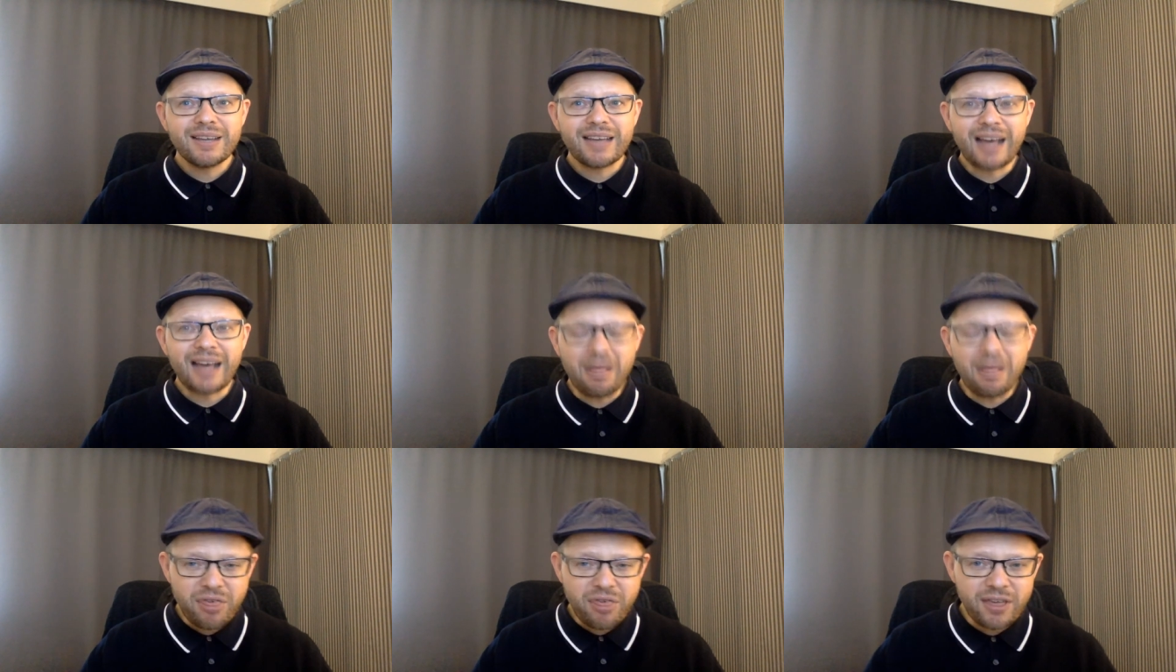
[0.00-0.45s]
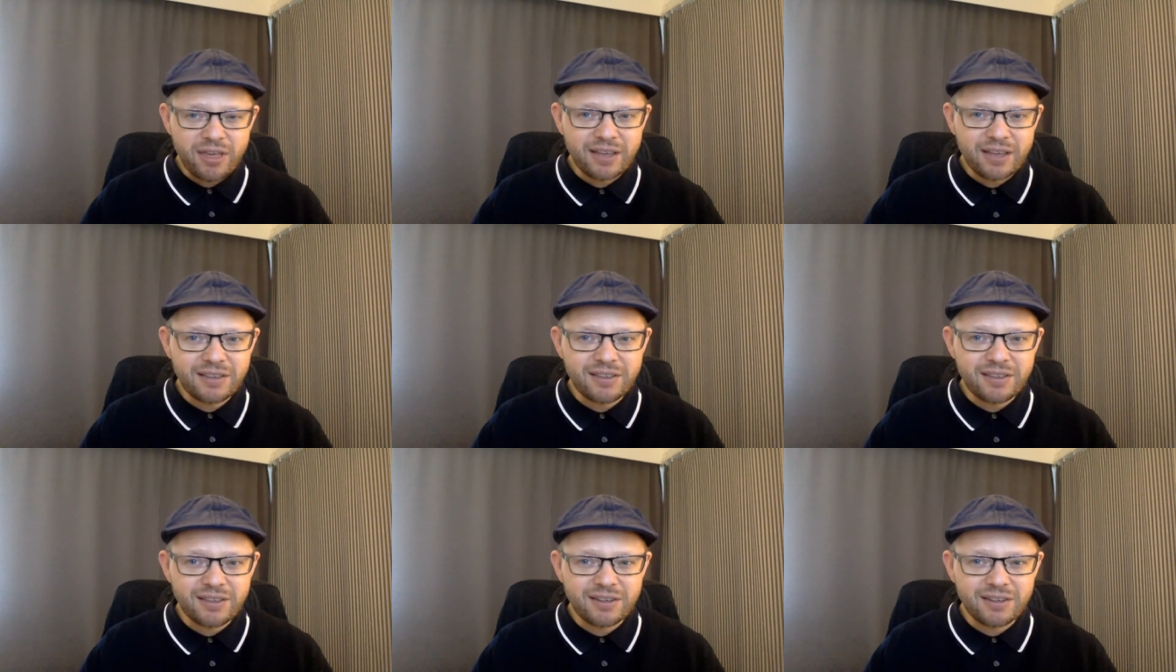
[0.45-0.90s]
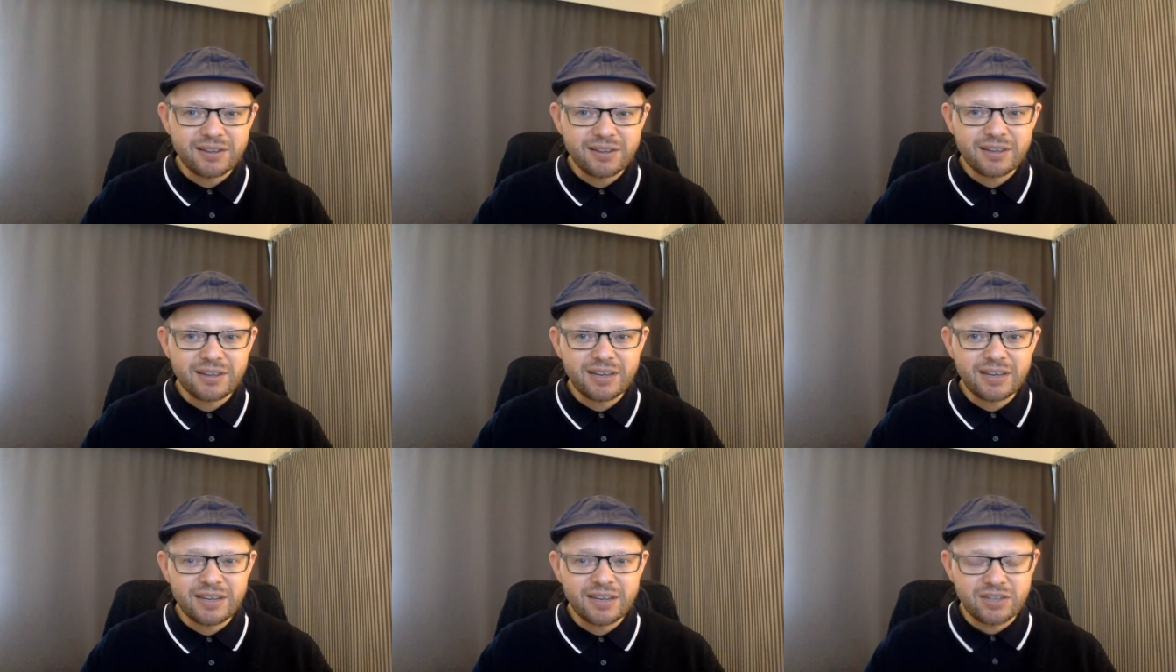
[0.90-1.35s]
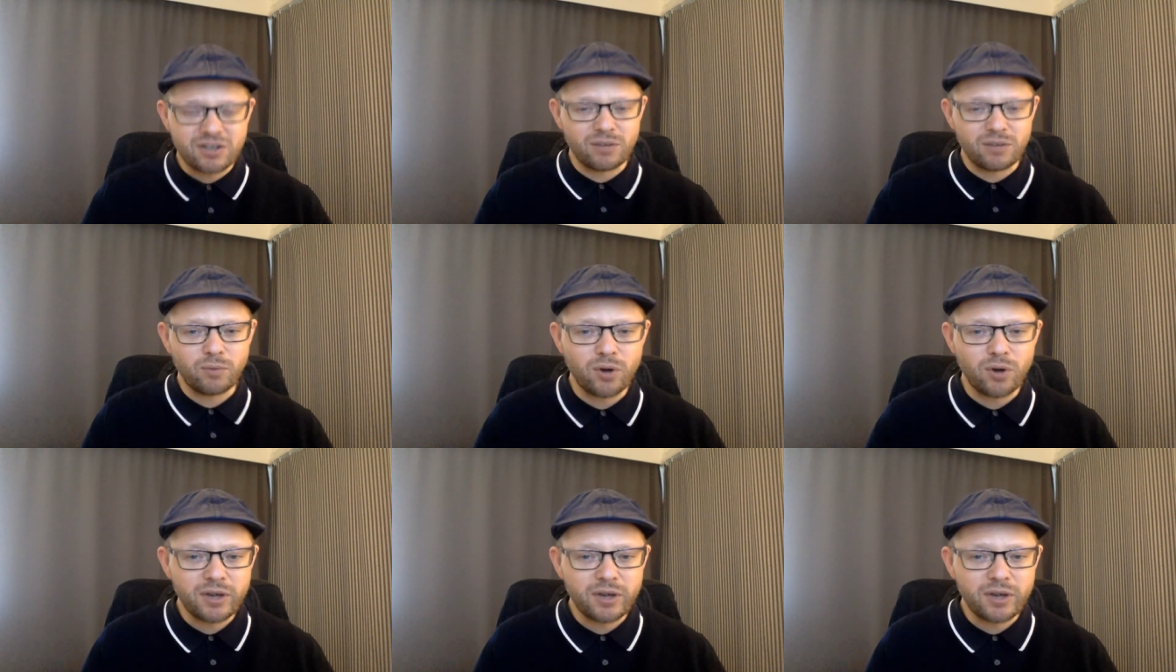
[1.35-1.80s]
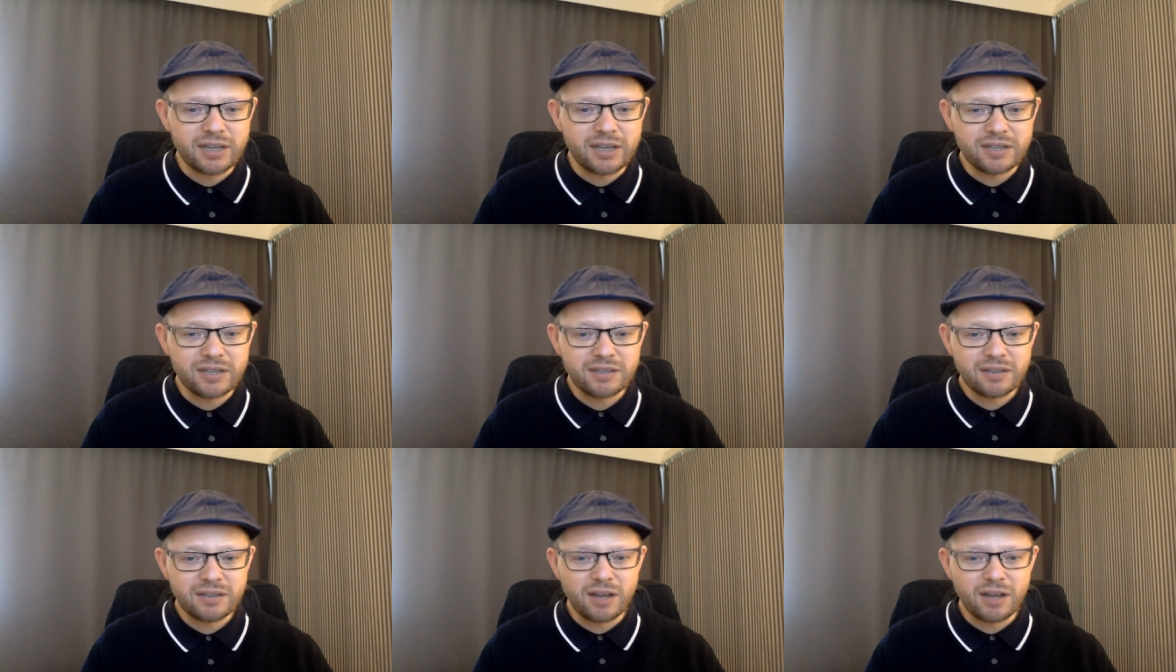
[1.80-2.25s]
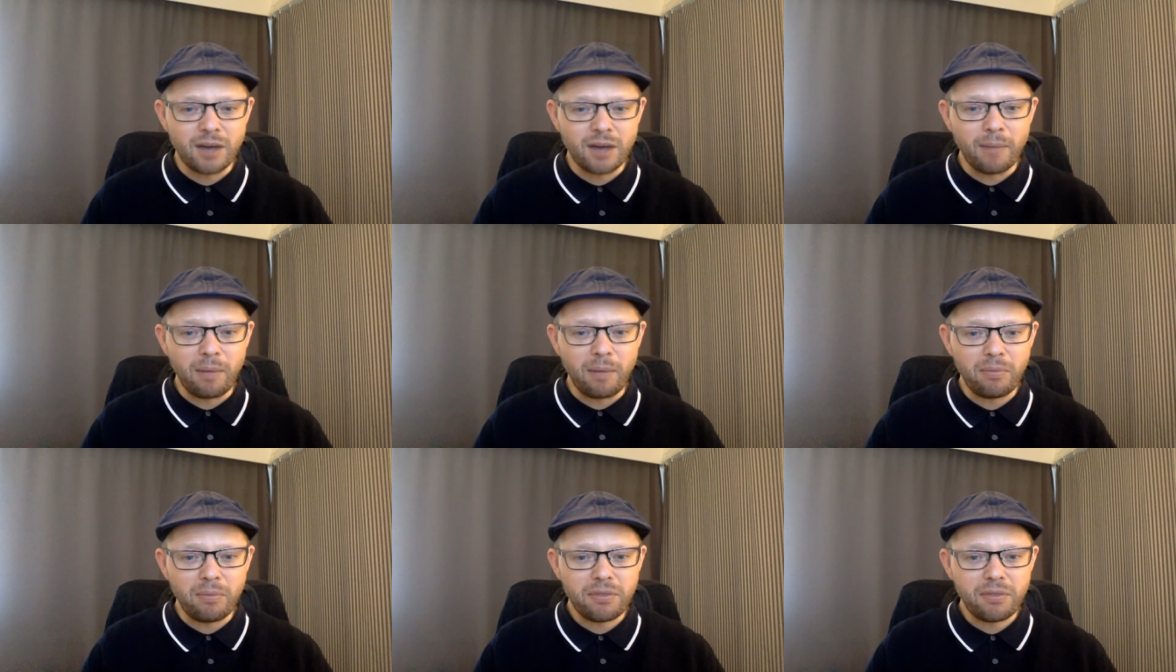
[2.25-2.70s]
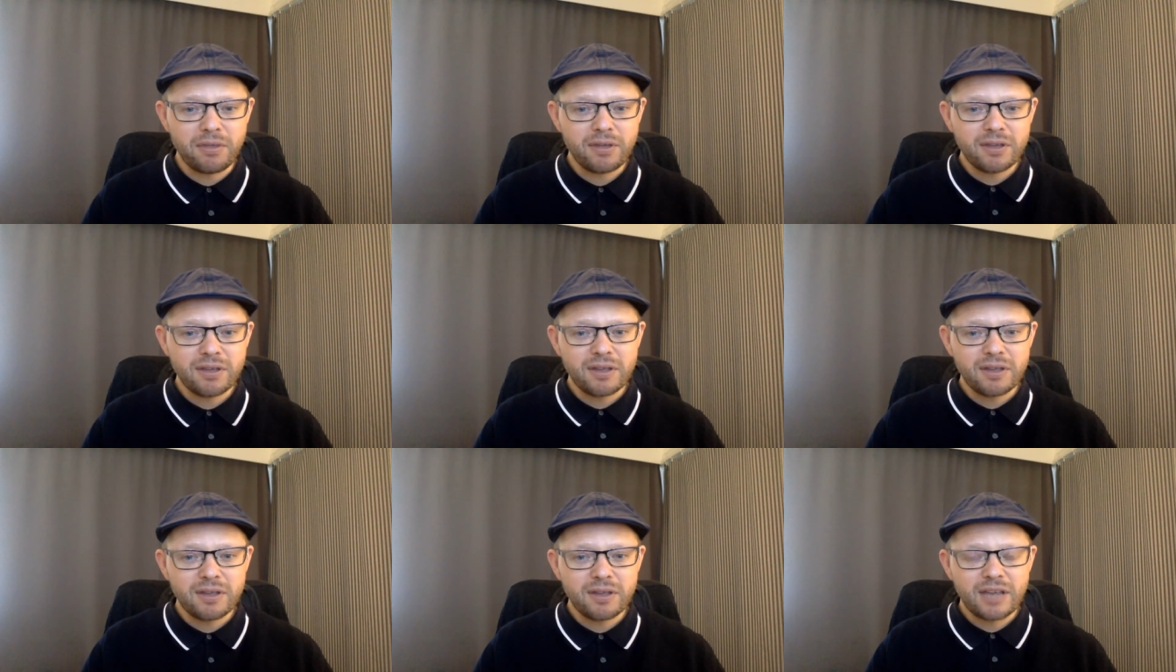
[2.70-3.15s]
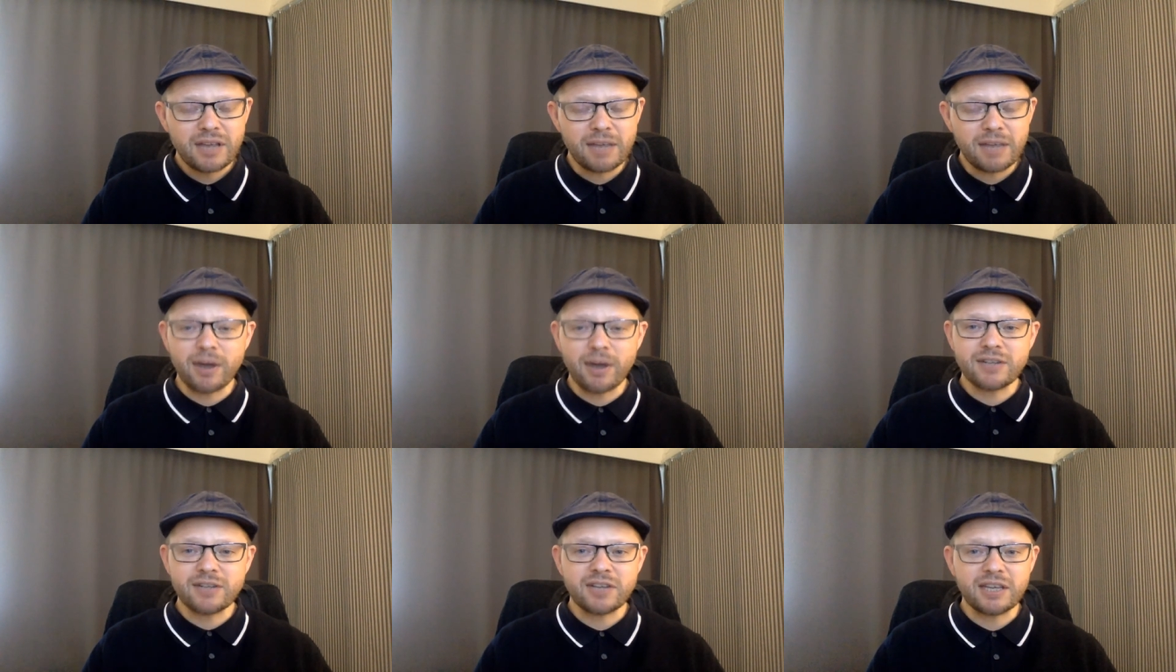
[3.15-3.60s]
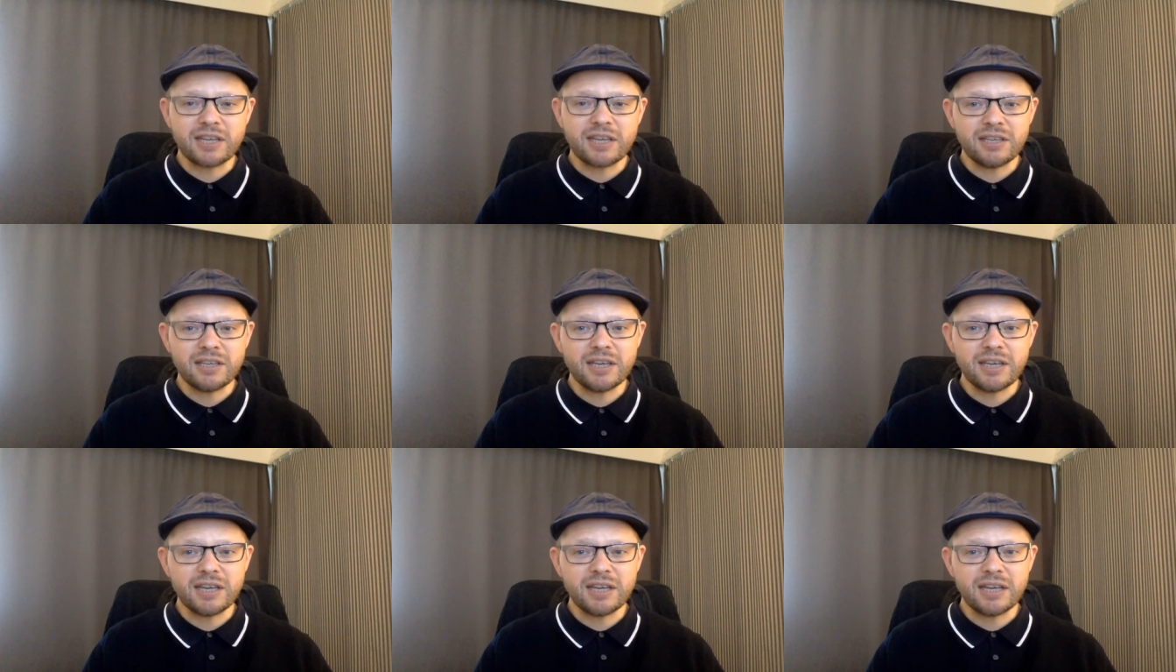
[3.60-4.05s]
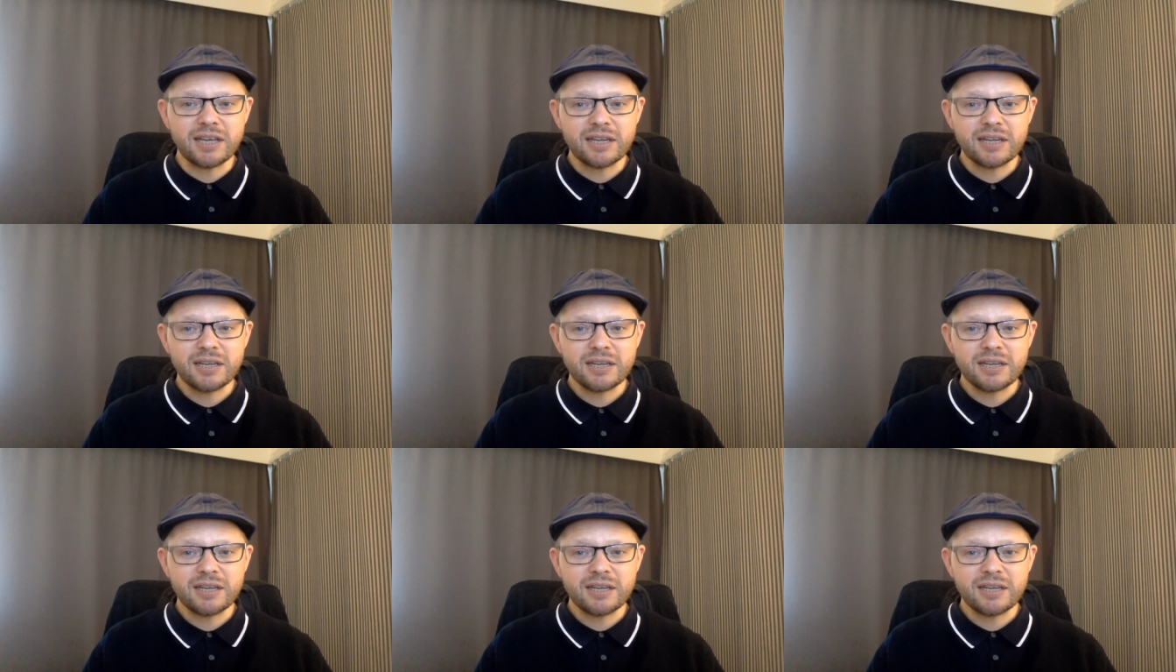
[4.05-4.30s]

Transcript: and think that it's going to work in a month. It might take a year.